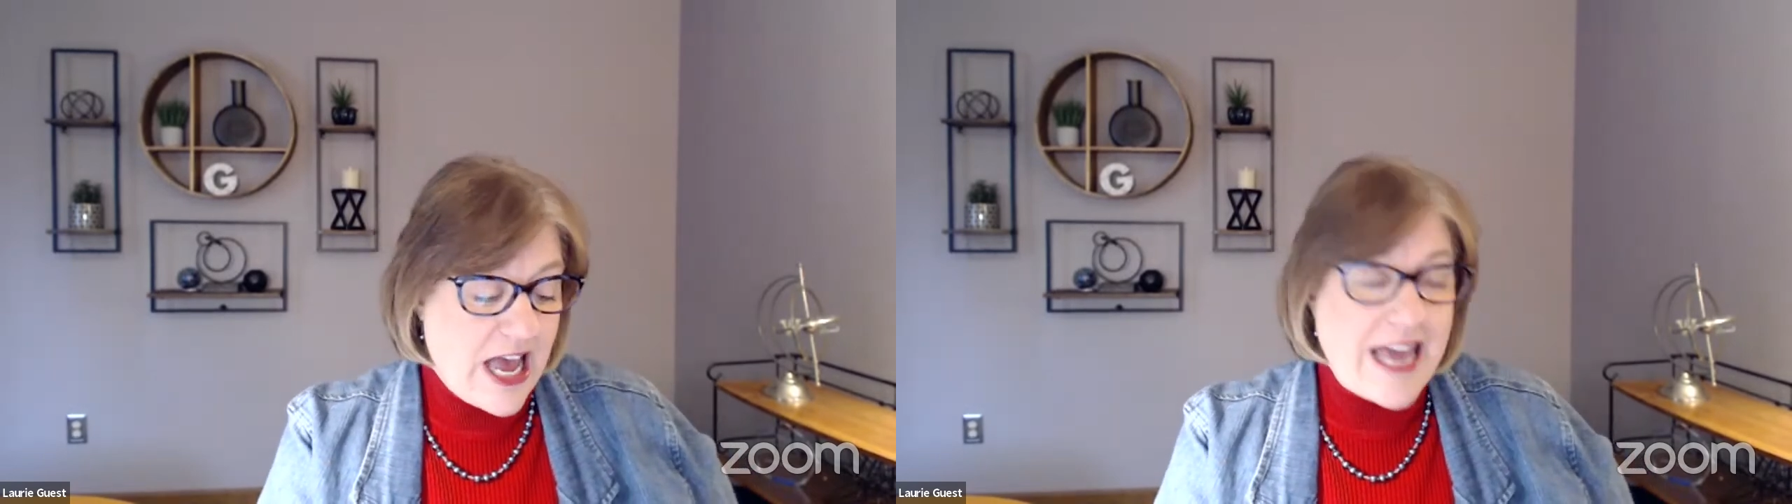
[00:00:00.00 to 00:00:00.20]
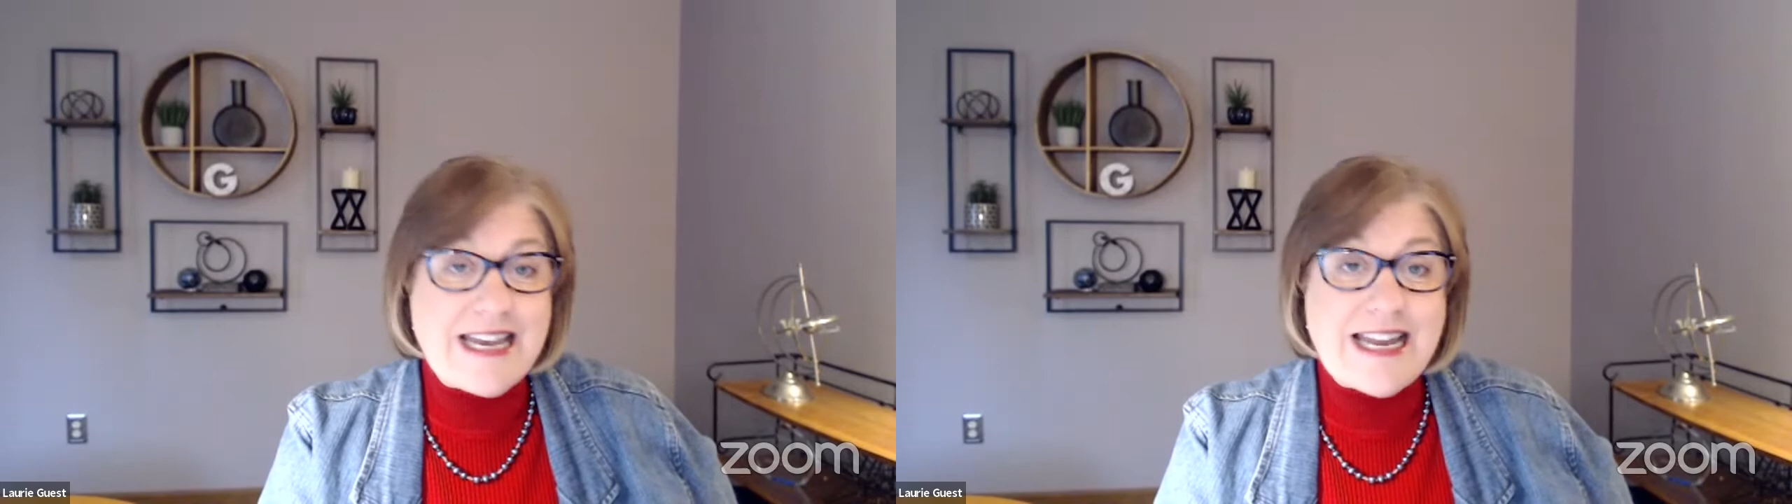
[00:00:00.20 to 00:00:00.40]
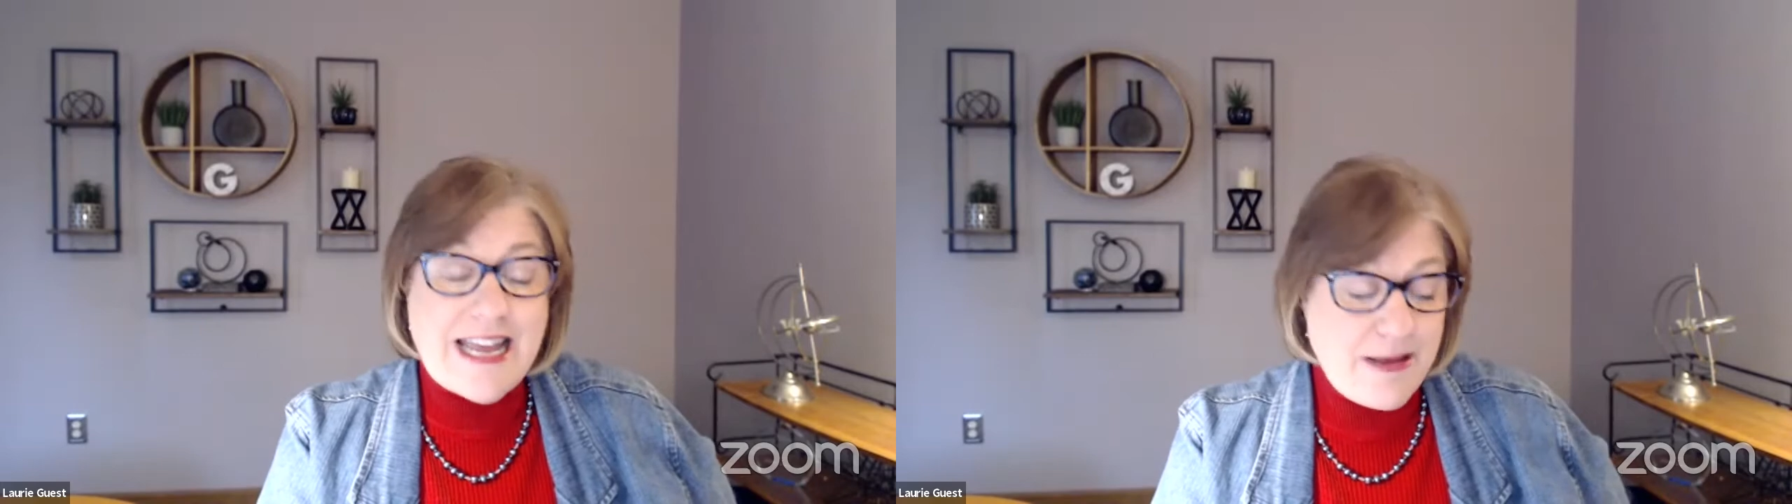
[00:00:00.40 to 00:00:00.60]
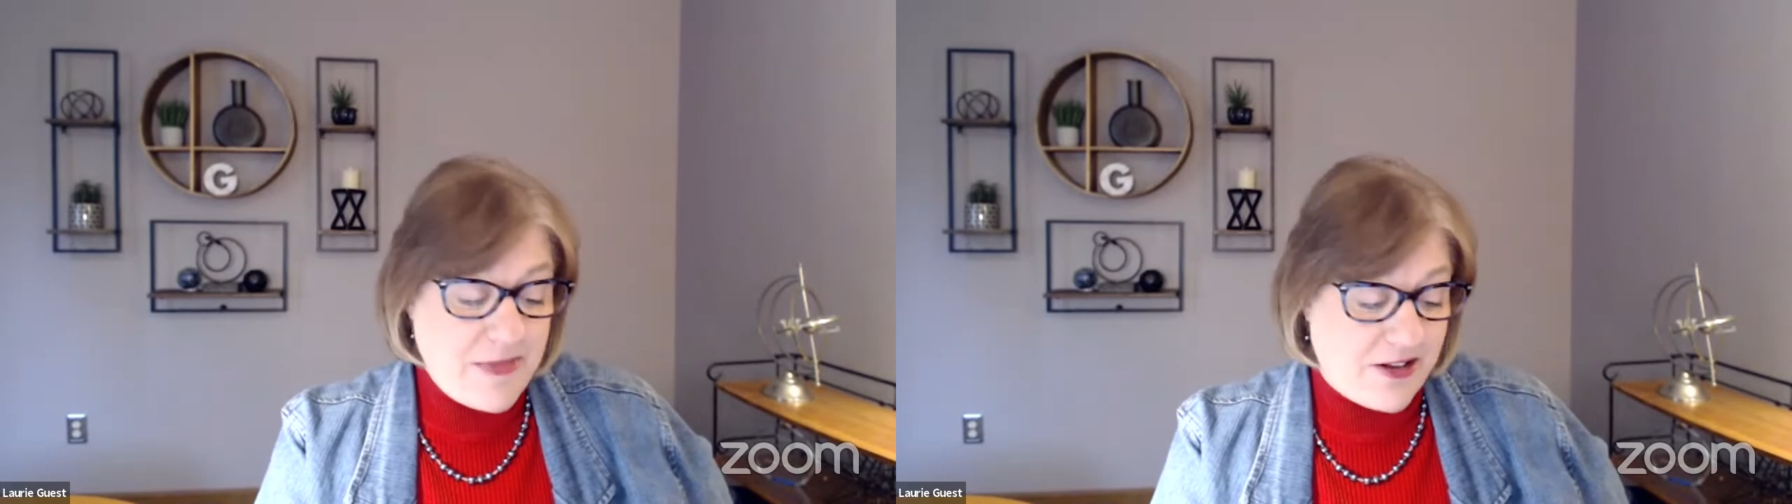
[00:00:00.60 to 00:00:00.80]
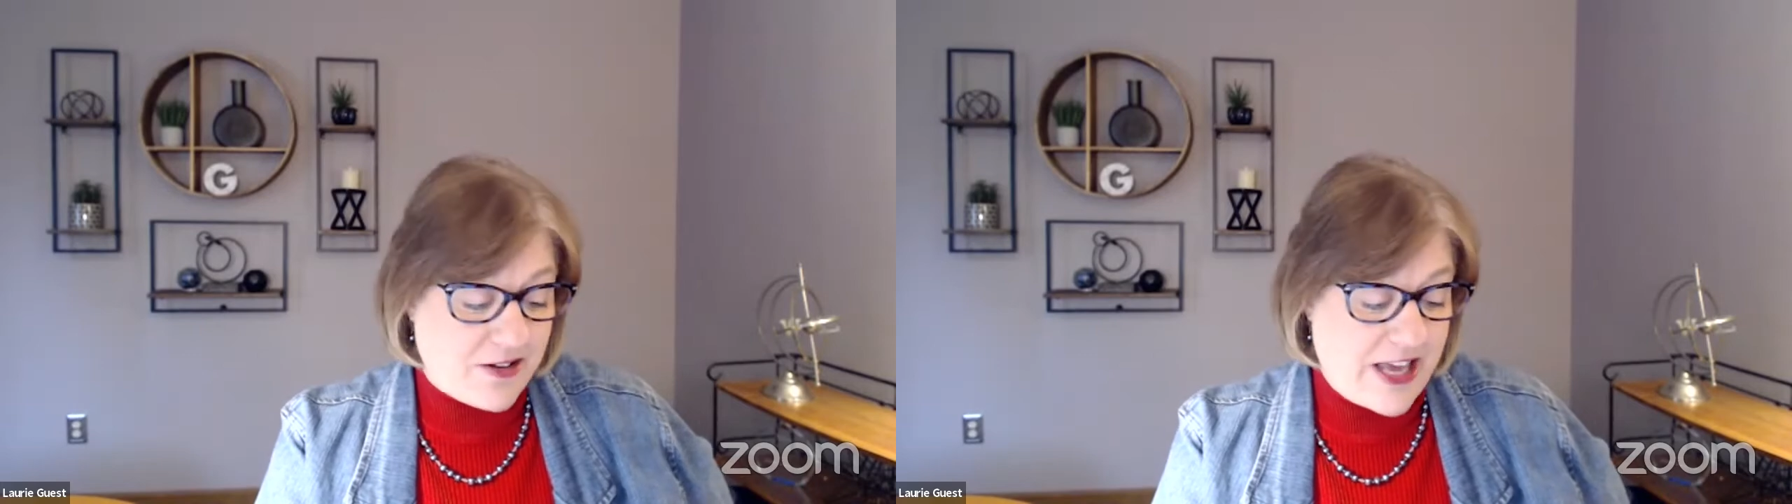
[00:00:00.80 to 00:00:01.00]
An
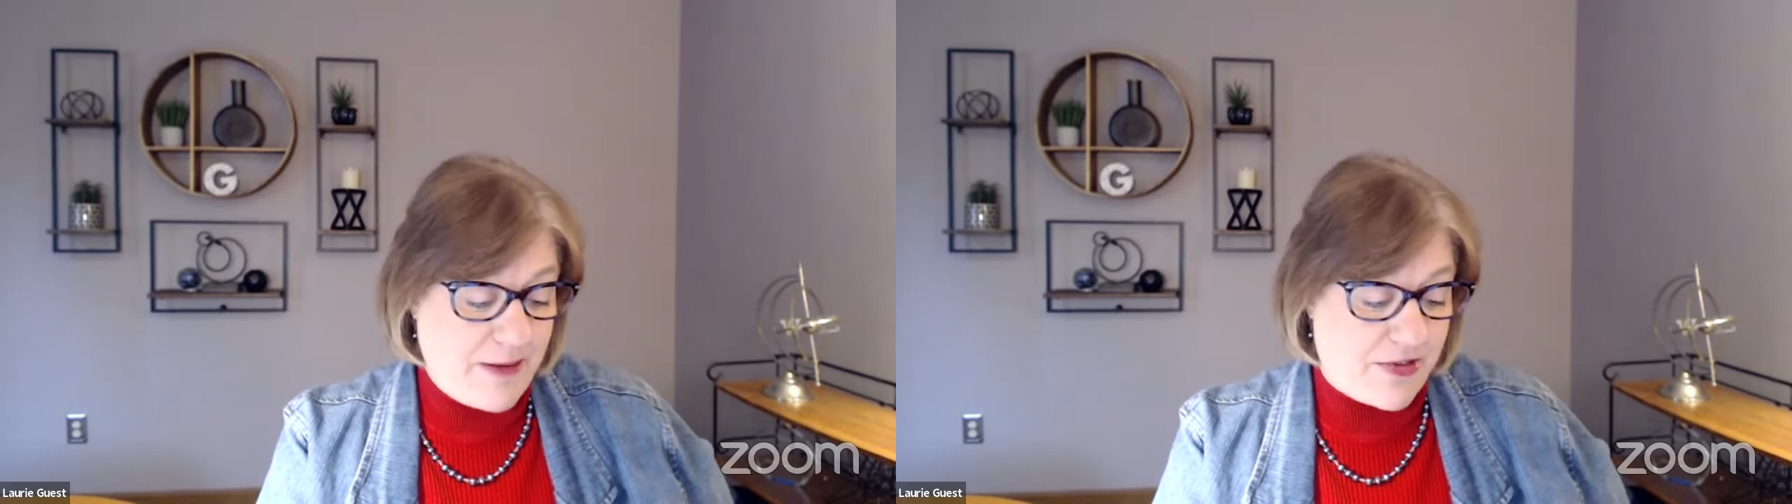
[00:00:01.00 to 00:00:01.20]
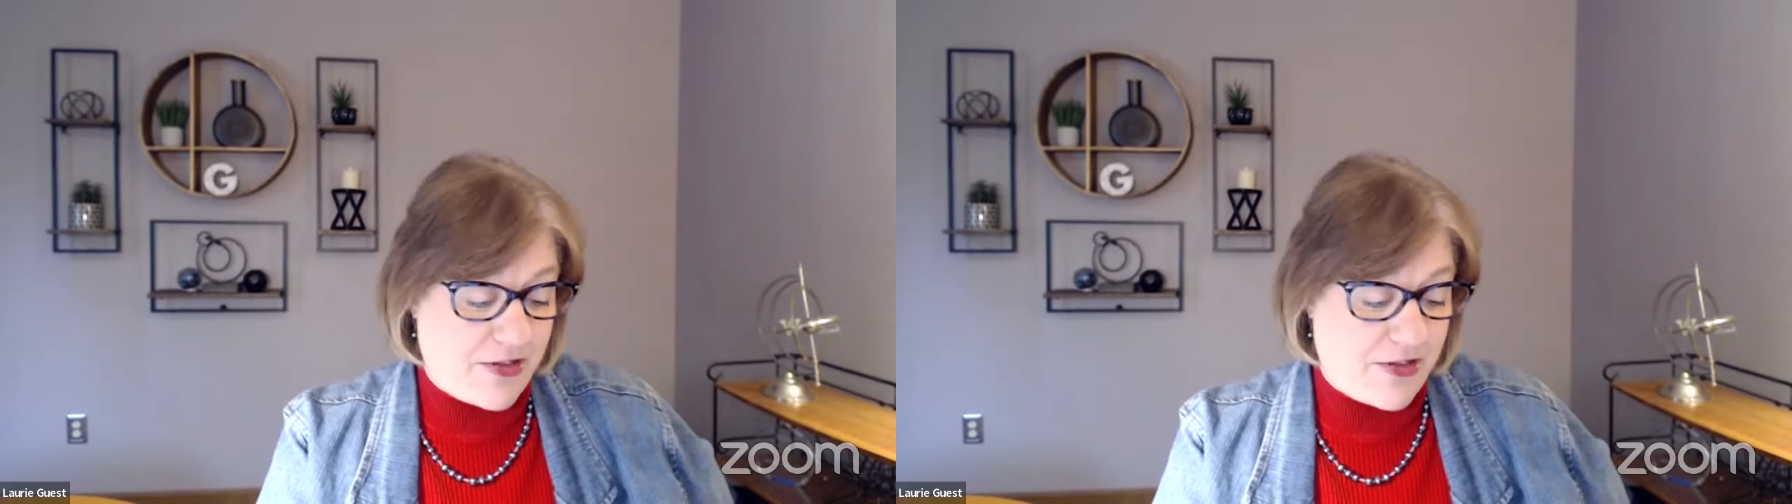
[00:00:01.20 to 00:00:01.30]
email came